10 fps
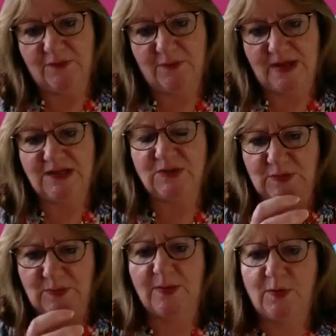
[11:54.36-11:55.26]
information
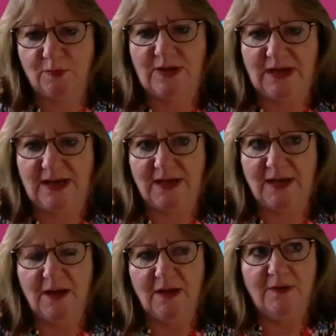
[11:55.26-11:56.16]
which people
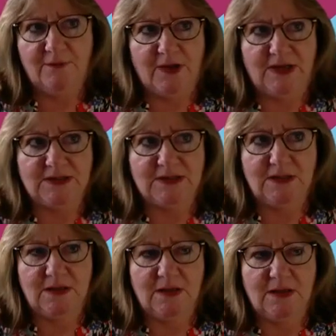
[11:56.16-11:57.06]
really find
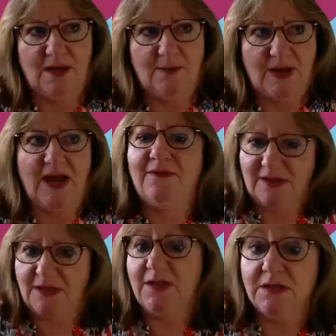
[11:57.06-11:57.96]

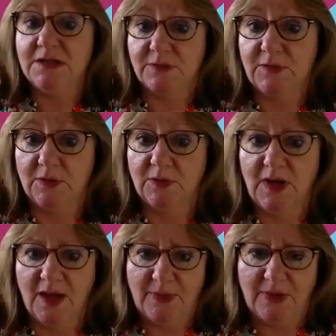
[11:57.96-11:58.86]
empowering and
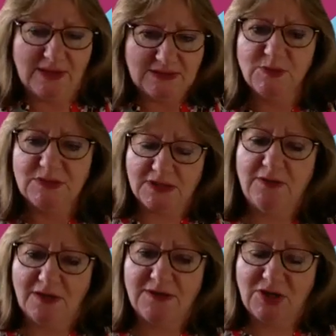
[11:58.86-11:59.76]
useful, but there's
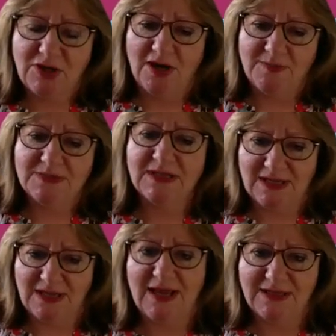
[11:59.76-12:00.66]
also those times to
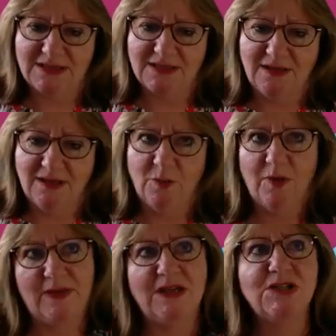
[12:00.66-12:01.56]
connect
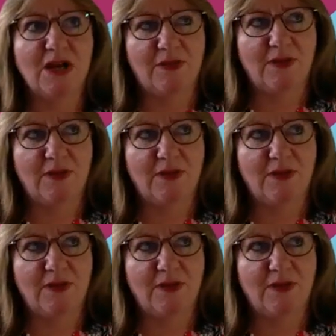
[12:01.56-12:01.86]
with each